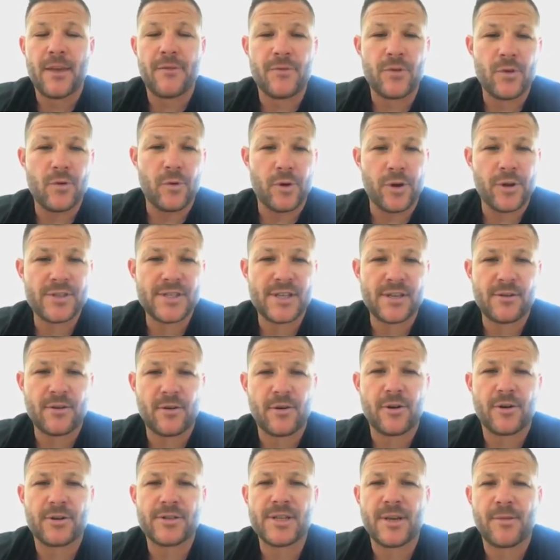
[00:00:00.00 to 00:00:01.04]
If you or,
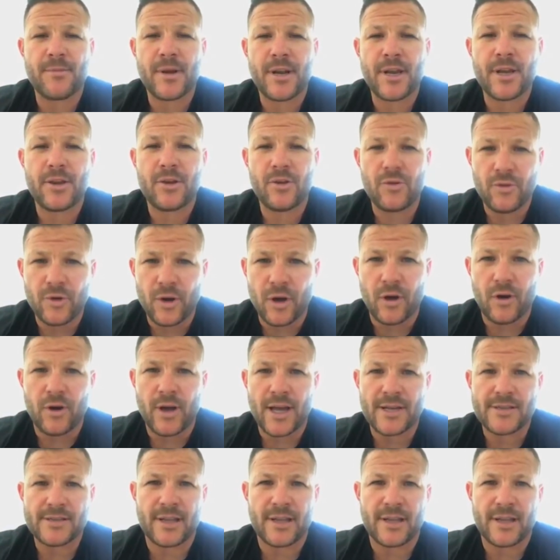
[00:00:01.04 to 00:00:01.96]
or somebody you know